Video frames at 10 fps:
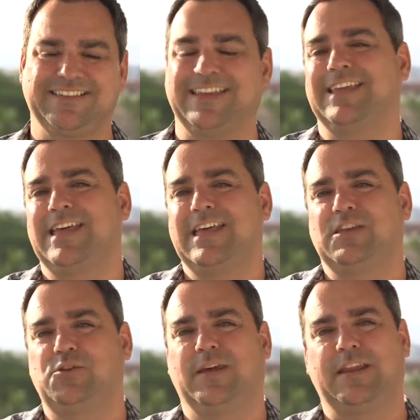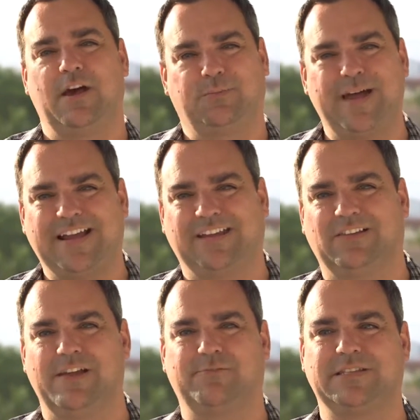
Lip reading: that you get held back in life.